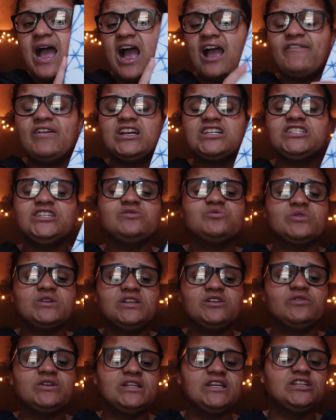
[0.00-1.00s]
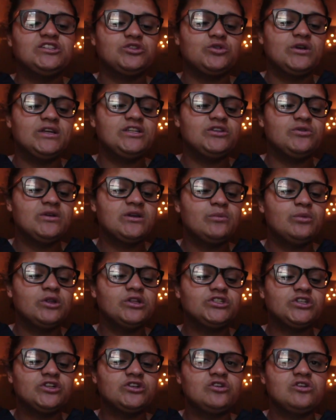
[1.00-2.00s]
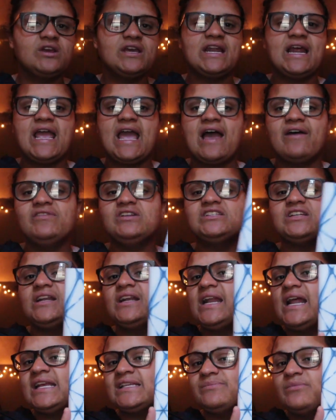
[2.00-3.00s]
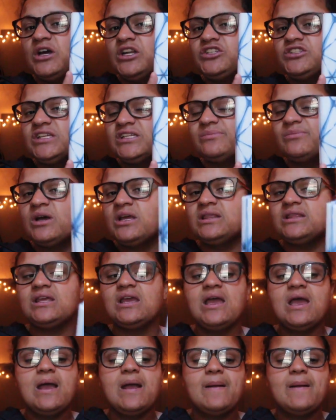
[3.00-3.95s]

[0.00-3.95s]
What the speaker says: I've actually really, really enjoyed doing a bullet journal, and I haven't done it as much this month